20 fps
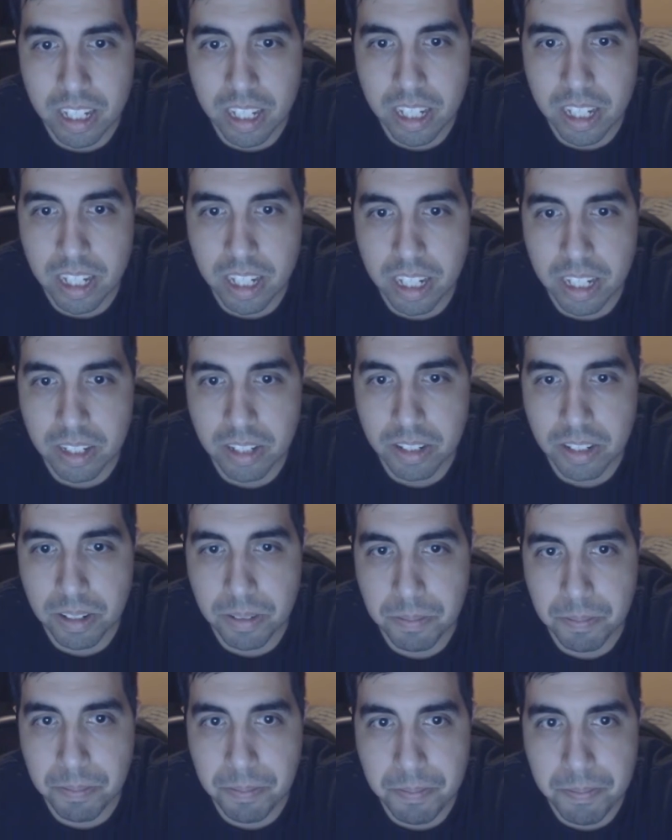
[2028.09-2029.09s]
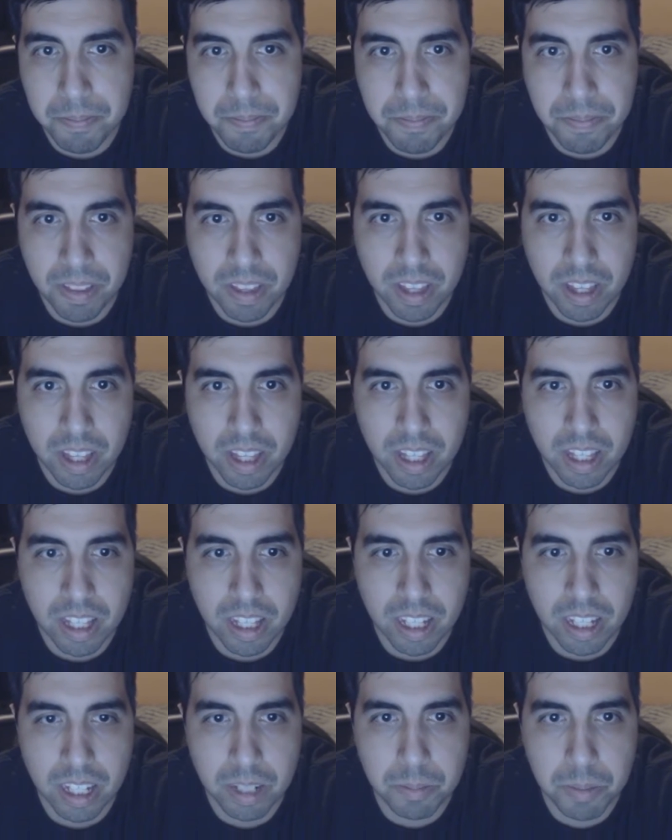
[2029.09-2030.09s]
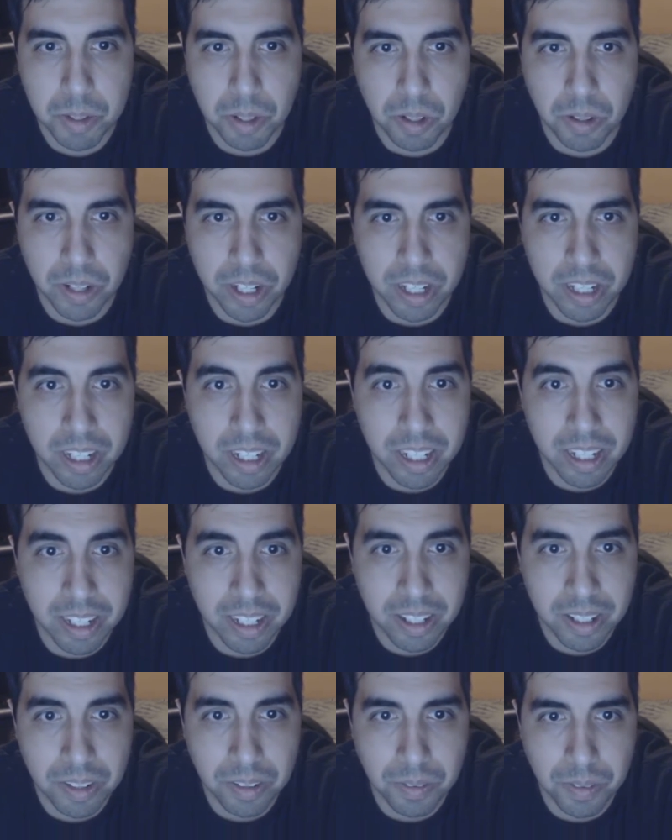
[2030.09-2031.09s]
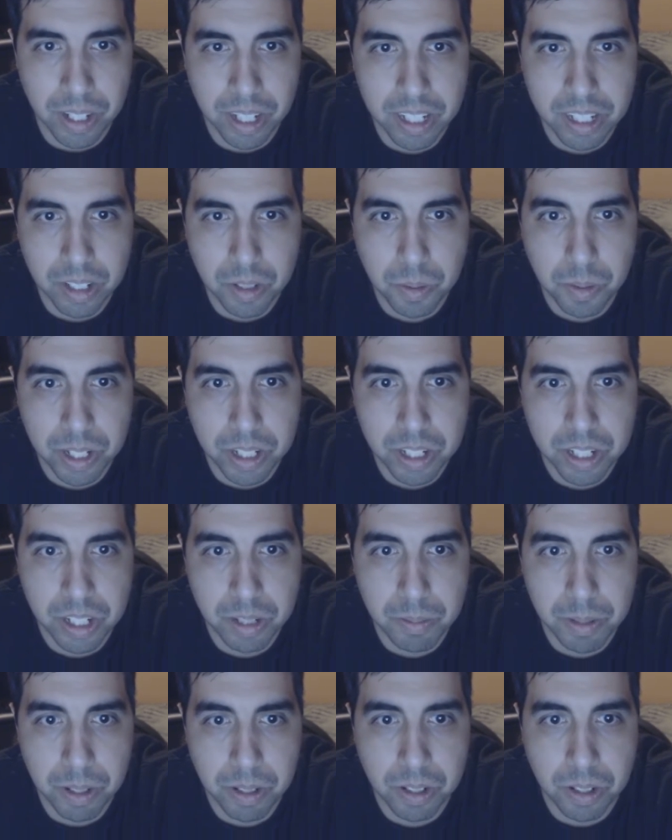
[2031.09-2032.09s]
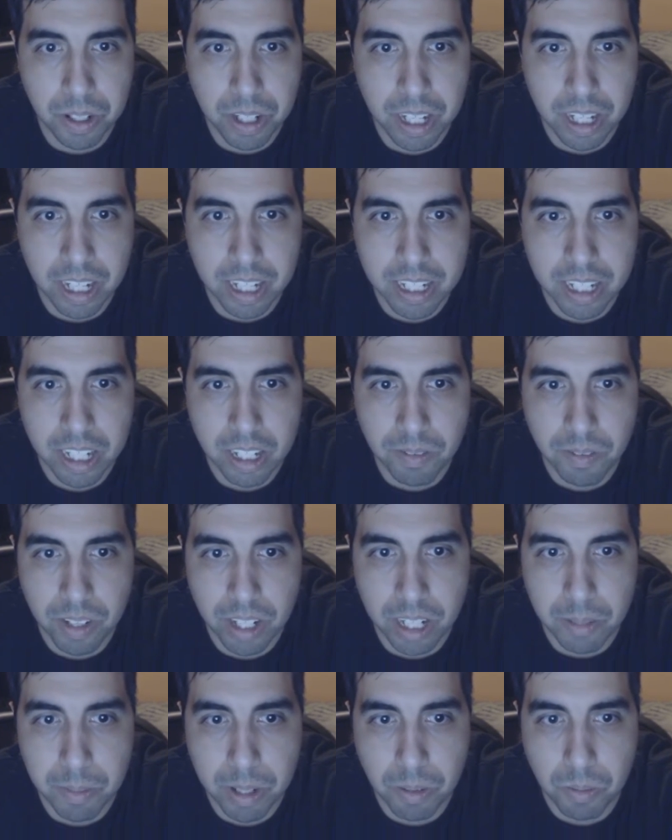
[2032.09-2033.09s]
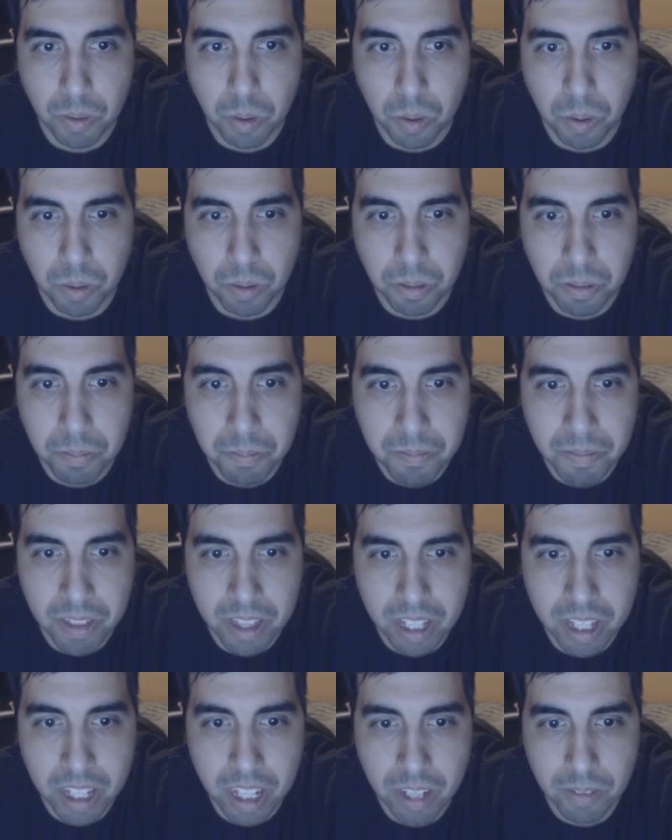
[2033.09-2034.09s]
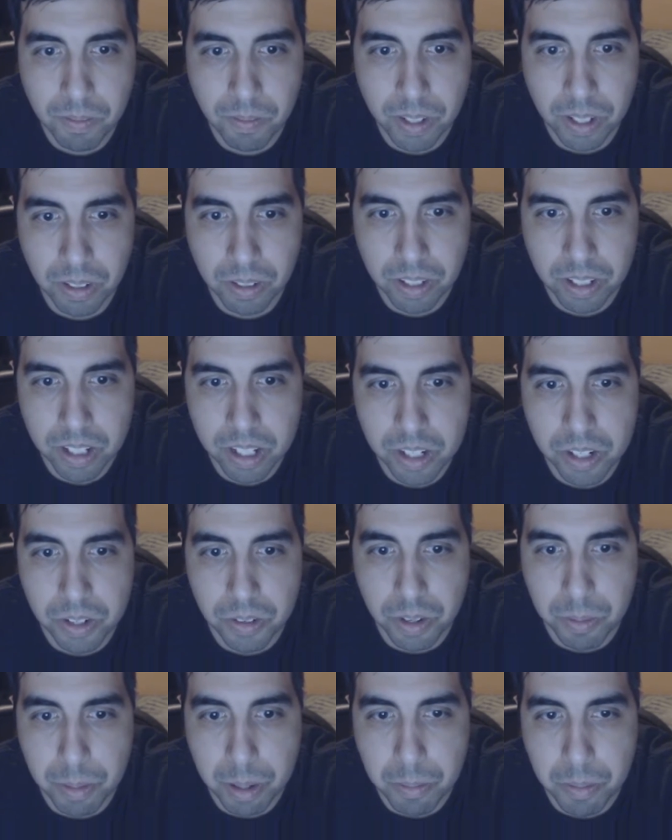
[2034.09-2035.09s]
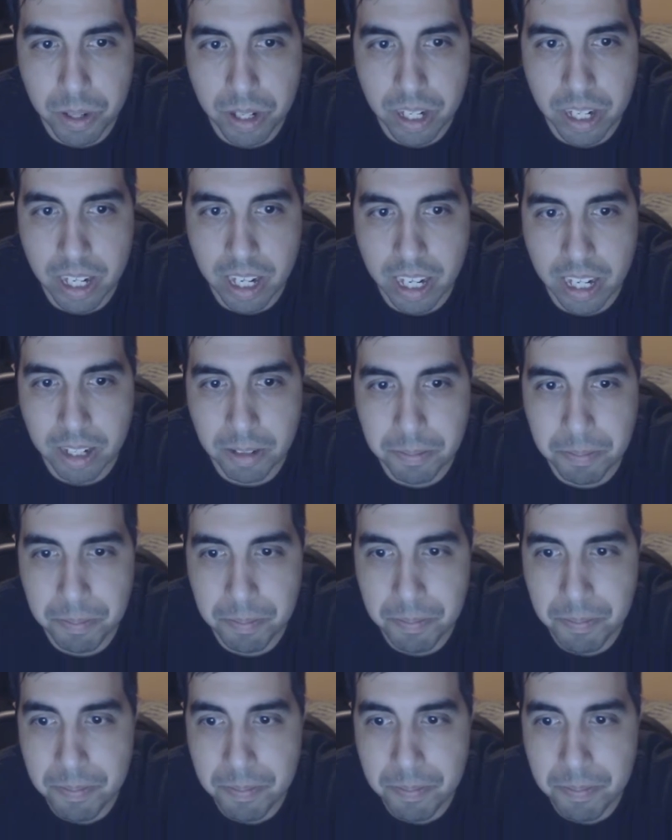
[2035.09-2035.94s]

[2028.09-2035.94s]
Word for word: Yes. I'm sorry. When it's a question about cooking, I tend to forget my role. I failed as a jury member, didn't I?